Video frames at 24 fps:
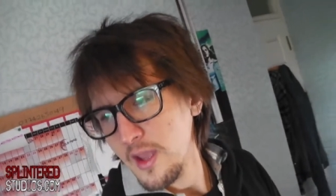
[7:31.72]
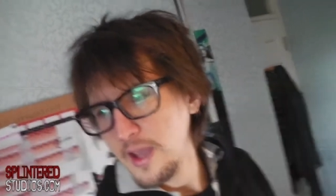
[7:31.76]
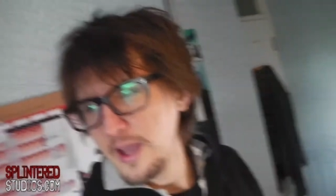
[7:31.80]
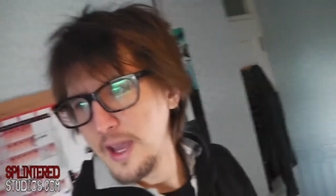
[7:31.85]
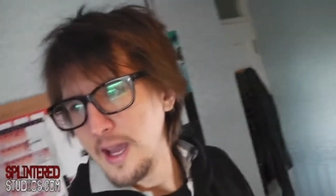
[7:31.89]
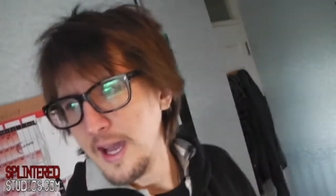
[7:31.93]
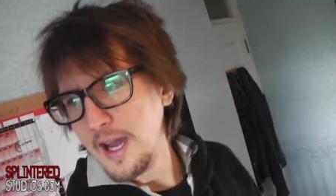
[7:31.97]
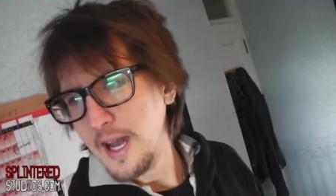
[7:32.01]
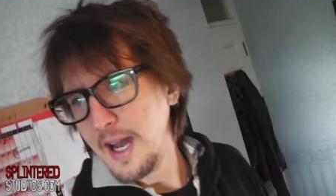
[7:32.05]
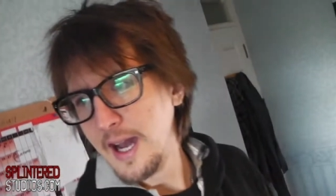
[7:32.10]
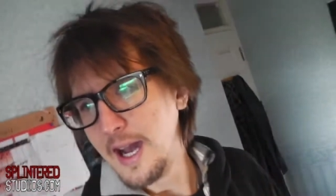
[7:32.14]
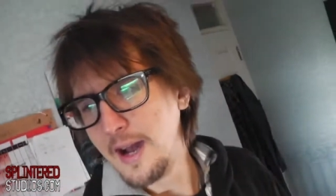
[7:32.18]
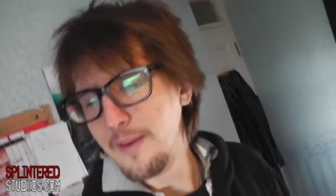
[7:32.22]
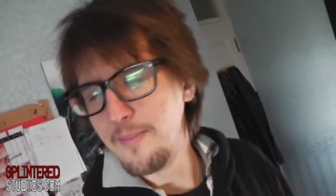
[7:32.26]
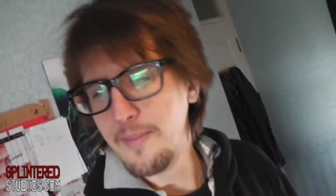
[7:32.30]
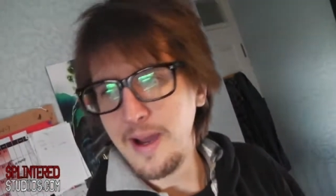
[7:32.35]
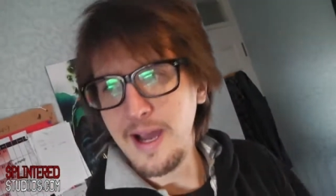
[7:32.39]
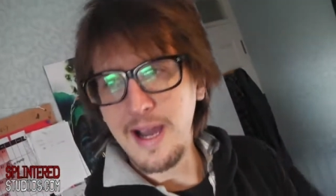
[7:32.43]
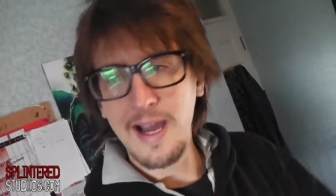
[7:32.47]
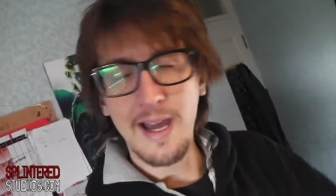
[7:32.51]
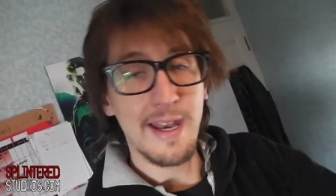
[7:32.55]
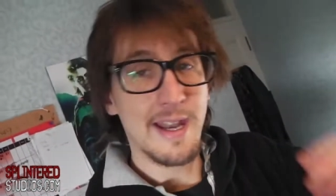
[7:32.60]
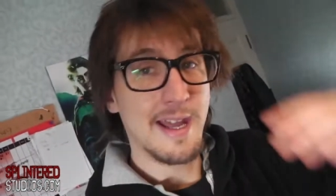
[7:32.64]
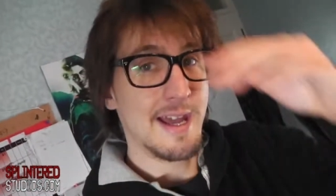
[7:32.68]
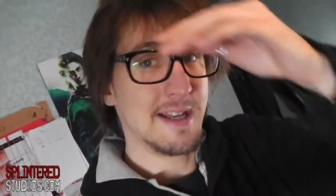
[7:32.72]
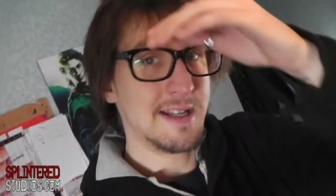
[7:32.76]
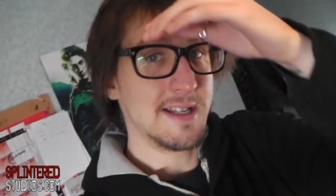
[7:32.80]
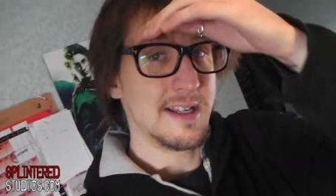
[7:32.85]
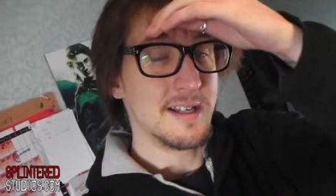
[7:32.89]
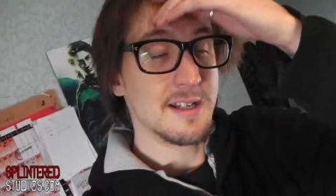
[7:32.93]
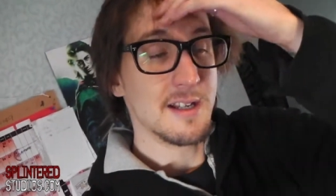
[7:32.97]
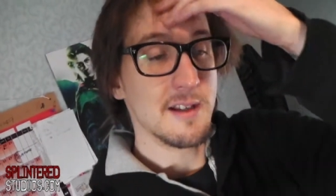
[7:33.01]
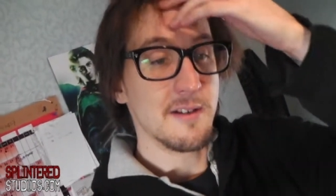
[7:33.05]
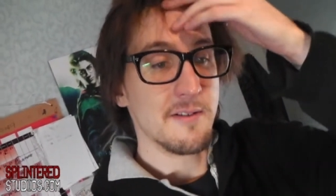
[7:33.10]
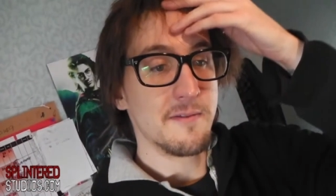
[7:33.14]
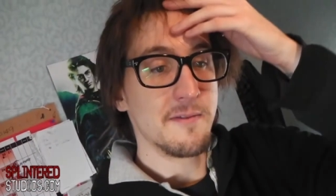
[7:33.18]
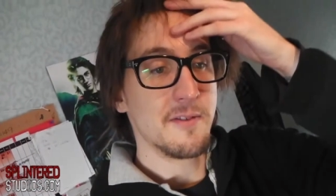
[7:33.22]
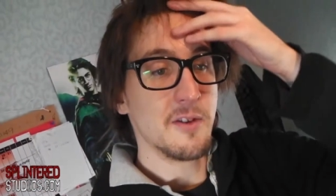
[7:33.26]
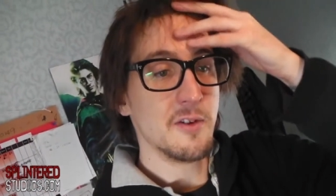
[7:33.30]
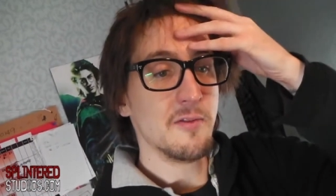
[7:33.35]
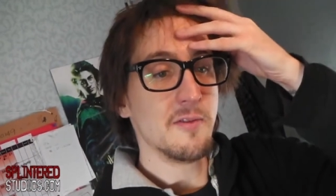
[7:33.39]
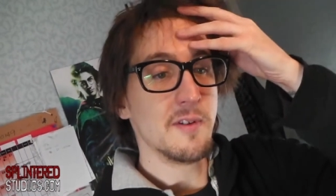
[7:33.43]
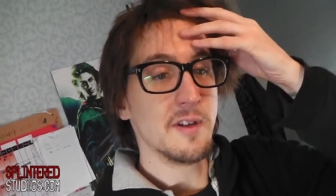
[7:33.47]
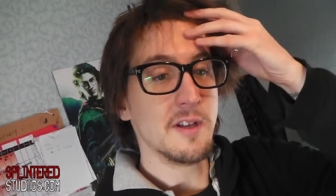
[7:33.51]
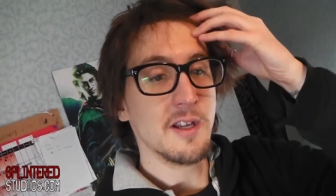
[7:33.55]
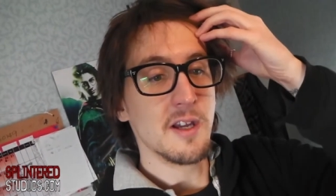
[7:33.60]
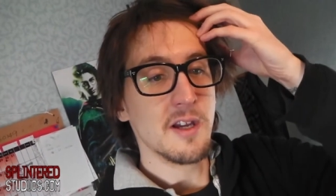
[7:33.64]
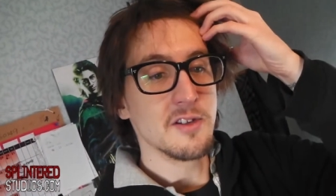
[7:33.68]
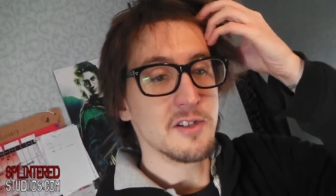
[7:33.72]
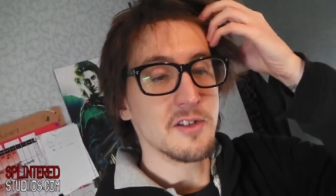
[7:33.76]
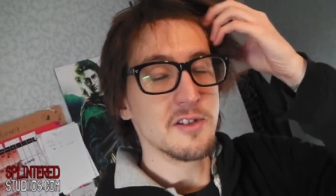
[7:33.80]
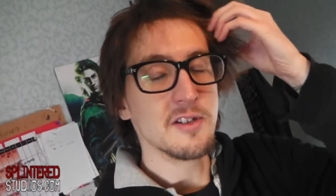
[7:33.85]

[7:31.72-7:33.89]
and edit a few videos.